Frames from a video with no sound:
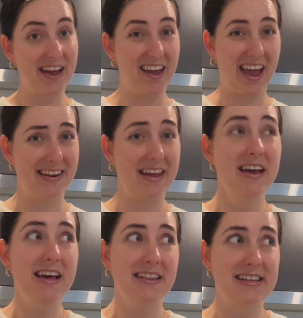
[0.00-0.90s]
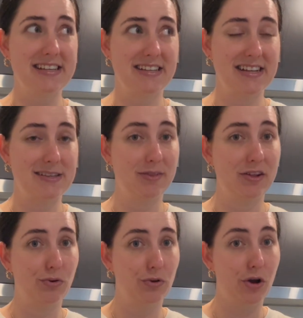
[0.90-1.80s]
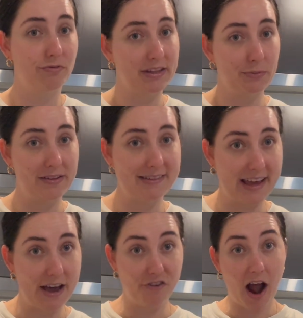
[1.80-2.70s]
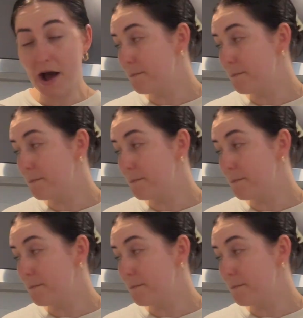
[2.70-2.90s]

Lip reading: Again, this sounds like something that'll go really well in the air fryer.